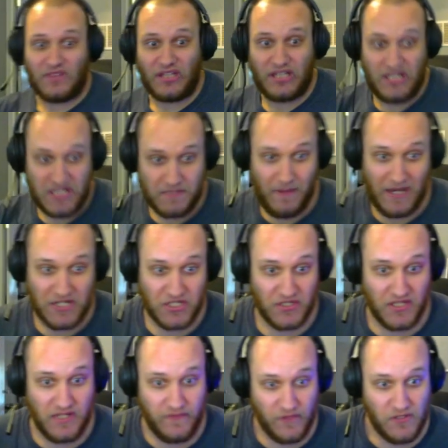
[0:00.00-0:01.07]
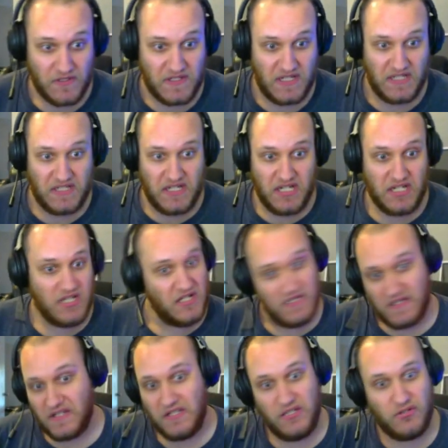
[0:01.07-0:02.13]
Especially if you're a CT.
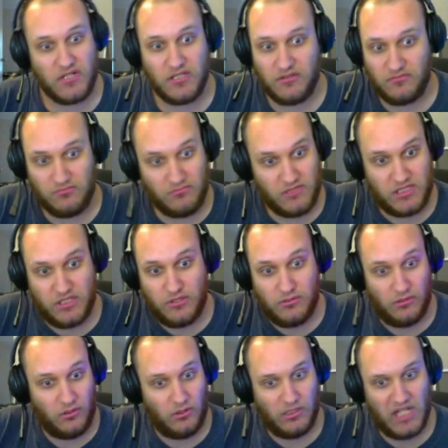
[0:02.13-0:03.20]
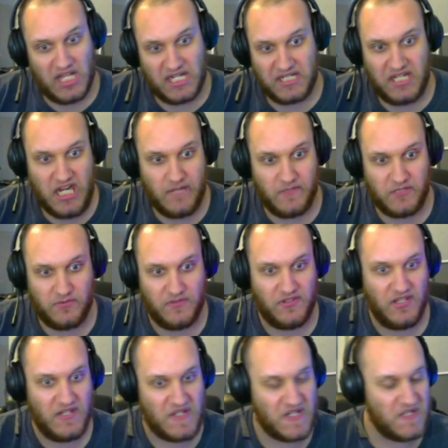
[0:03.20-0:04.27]
Because you can do a whole lot of damage with
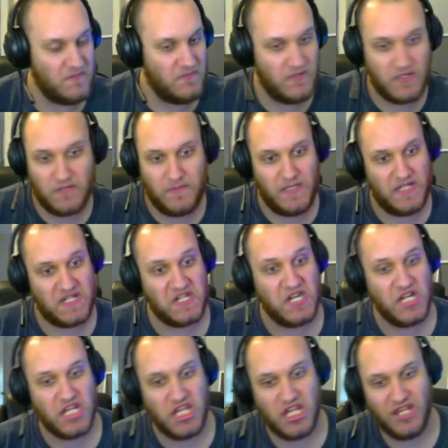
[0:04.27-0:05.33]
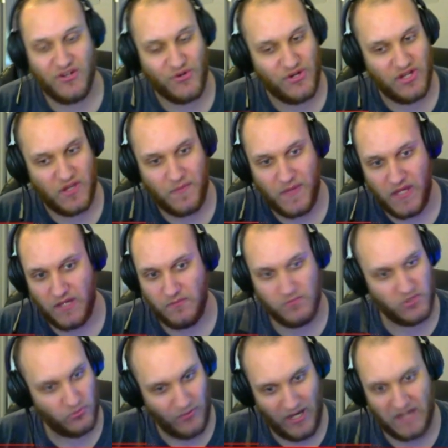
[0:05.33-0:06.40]
this. You could be sneaky or you could be
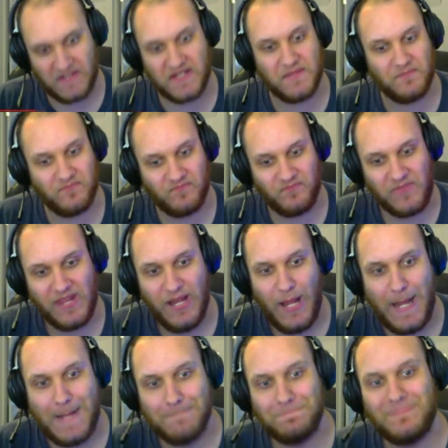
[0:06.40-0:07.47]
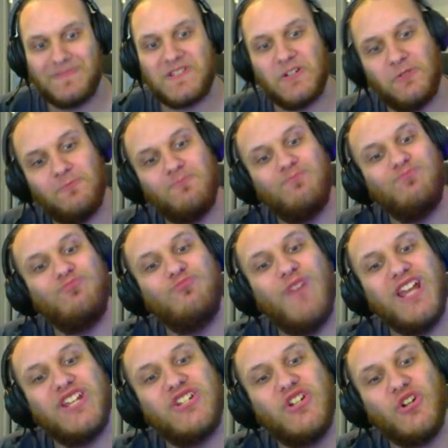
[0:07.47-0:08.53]
direct. So
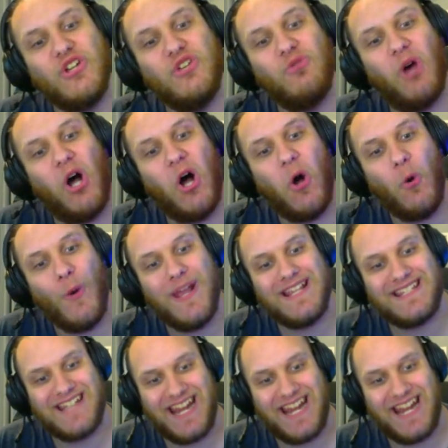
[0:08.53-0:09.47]
make sure you always